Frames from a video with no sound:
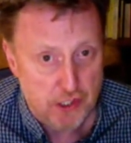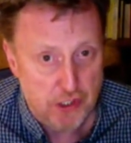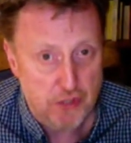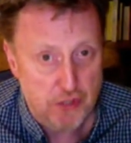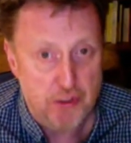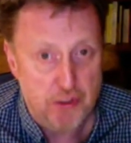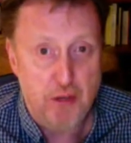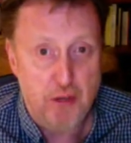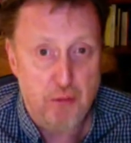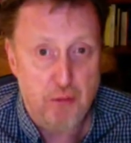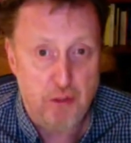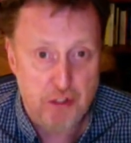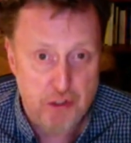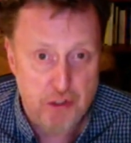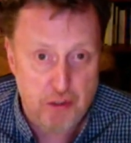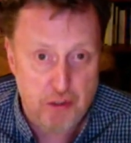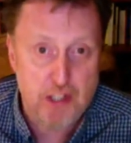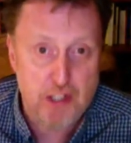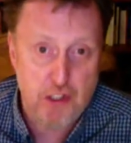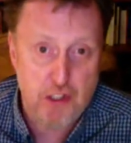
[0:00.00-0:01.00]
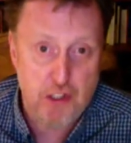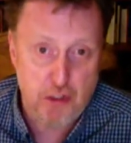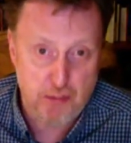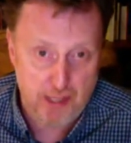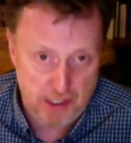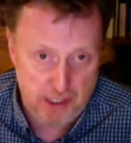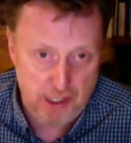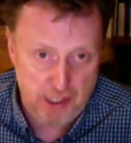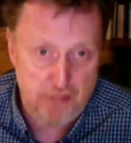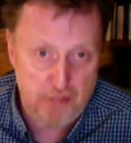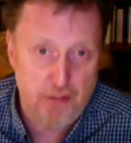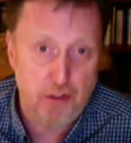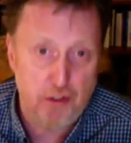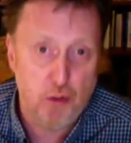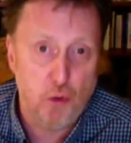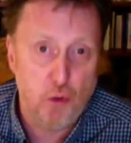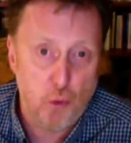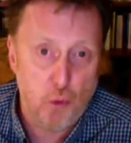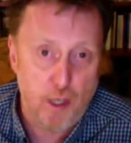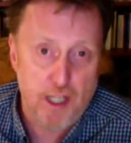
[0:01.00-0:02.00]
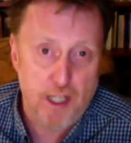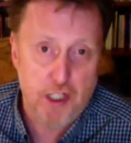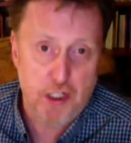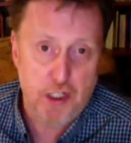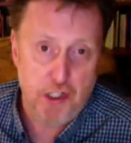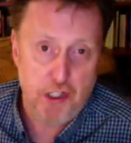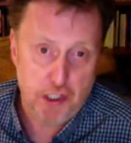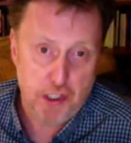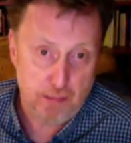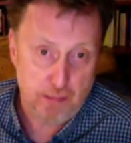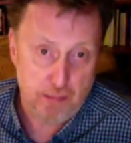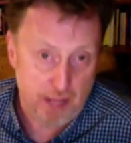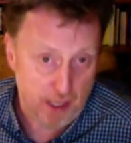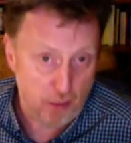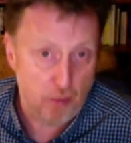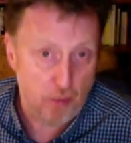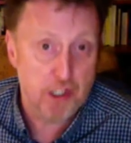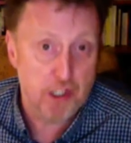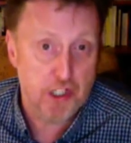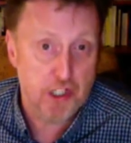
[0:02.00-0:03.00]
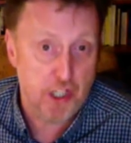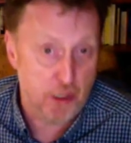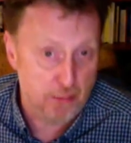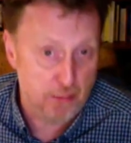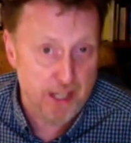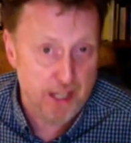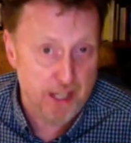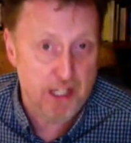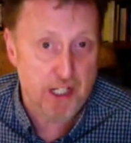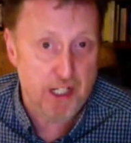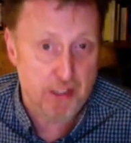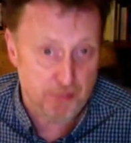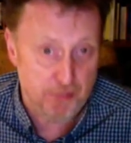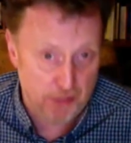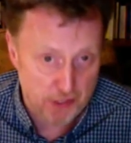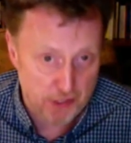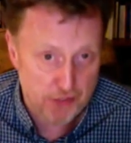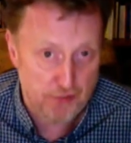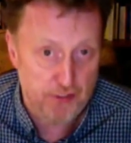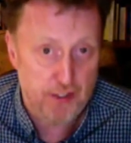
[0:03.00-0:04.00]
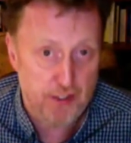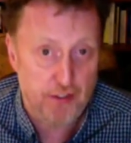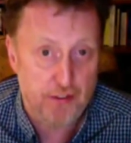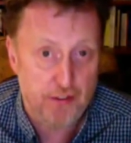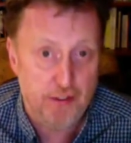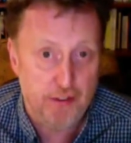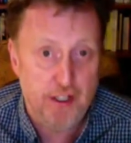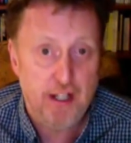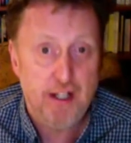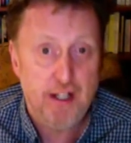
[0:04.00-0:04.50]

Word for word: who don't want to ask too many difficult questions about why so many of us feel